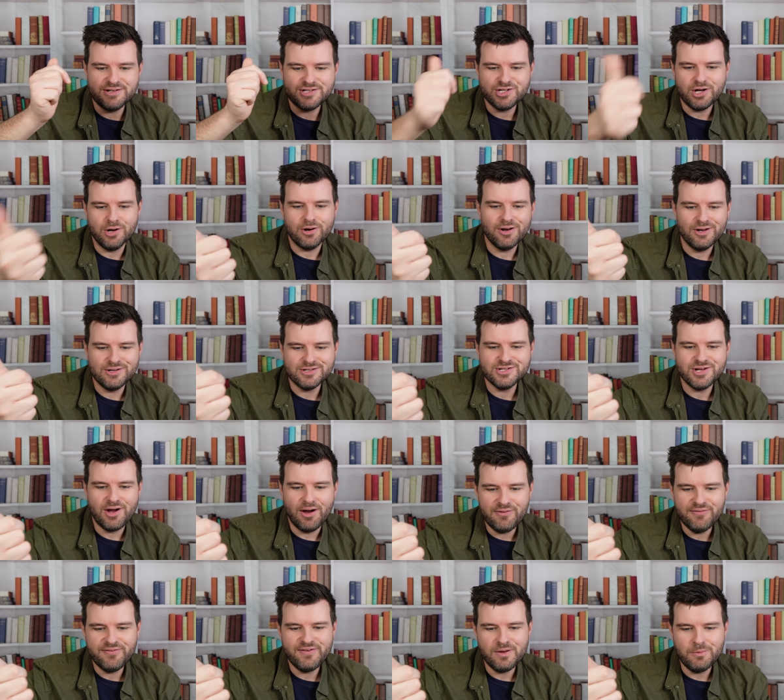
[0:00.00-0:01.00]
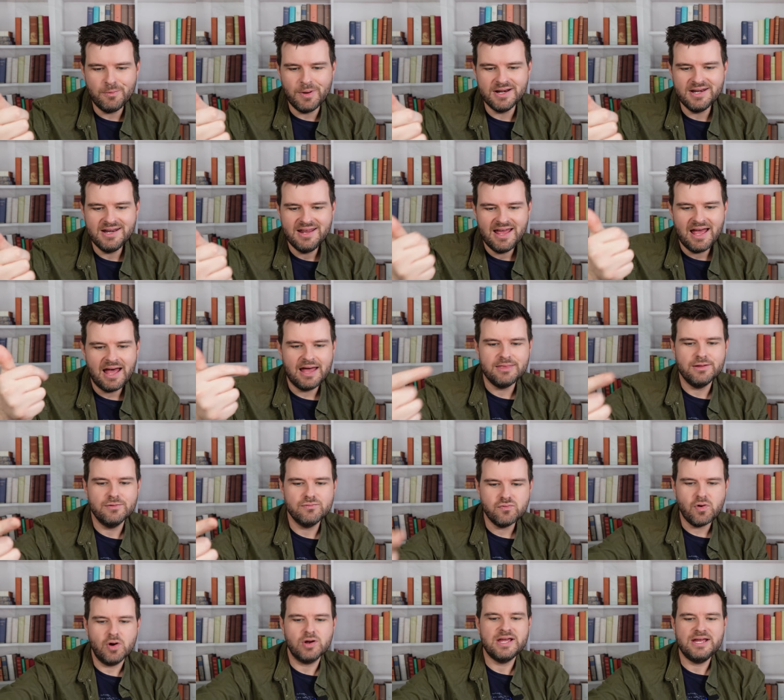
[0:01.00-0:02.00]
chocolate toffee one and the
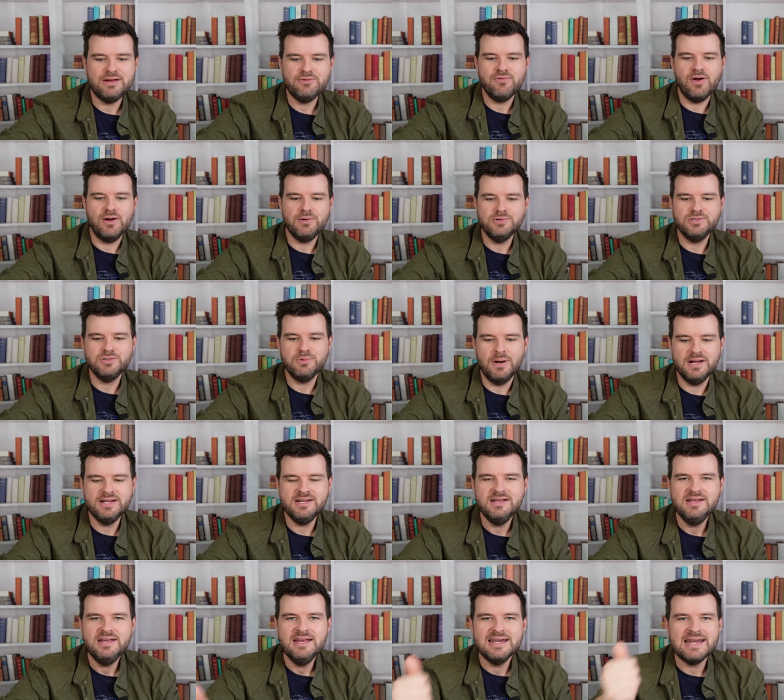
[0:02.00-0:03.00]
Rocky Road one.